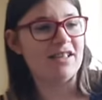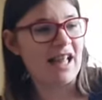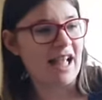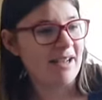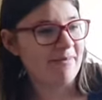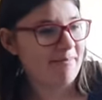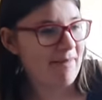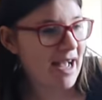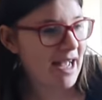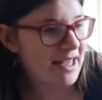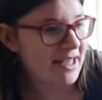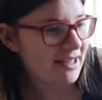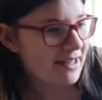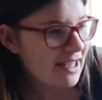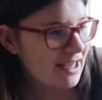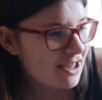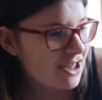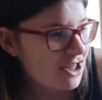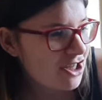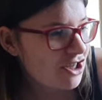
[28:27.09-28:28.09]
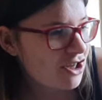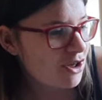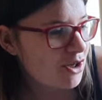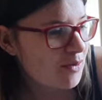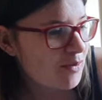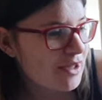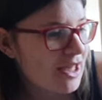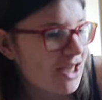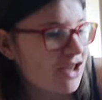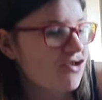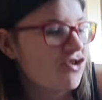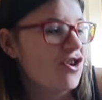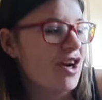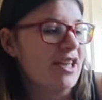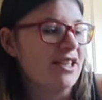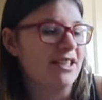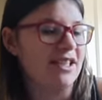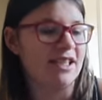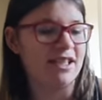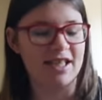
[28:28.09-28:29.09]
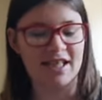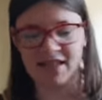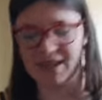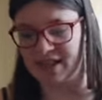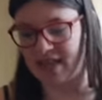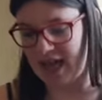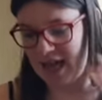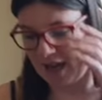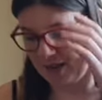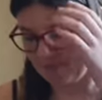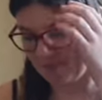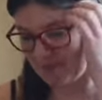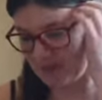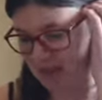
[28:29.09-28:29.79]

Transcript: like my collection and you was interested in that